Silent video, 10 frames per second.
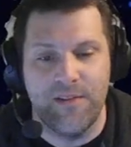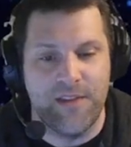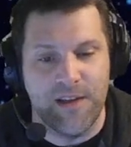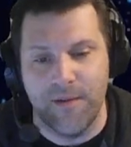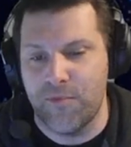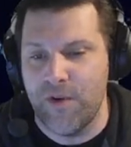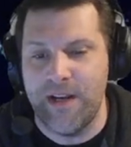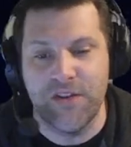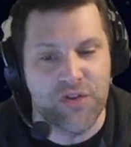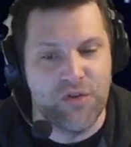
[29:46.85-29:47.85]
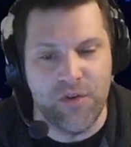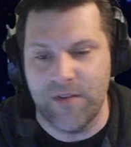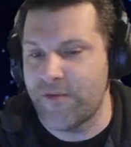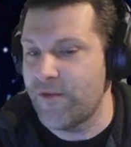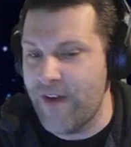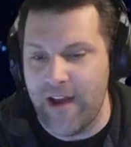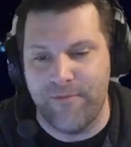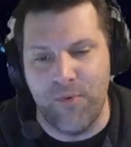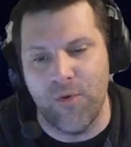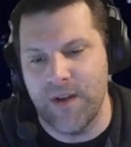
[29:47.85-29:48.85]
The upgrade is good for 5
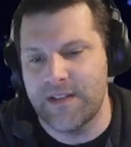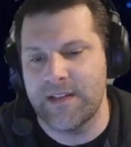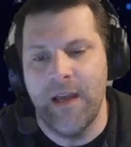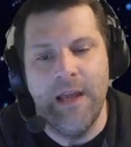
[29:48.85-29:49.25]
points.